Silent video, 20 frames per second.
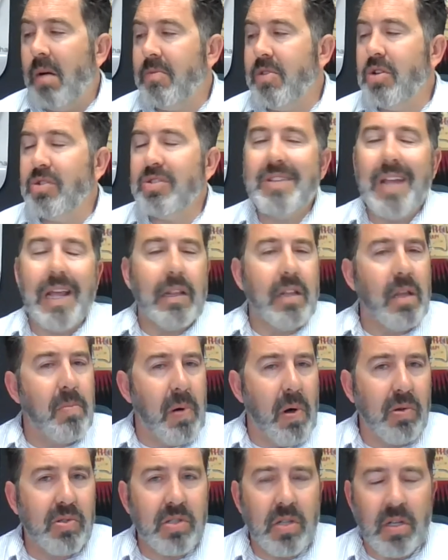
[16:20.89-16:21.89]
There's daily
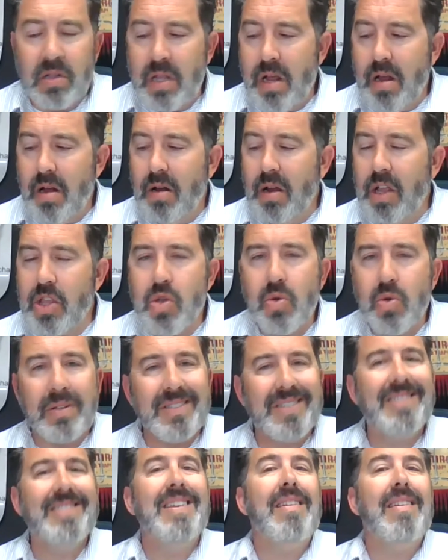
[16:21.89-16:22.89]
posts on there. You can
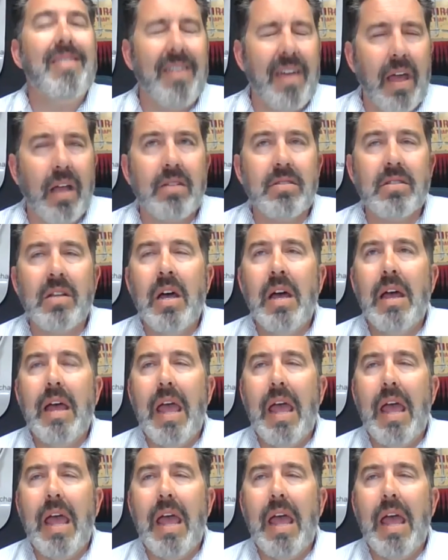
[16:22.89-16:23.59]
see things.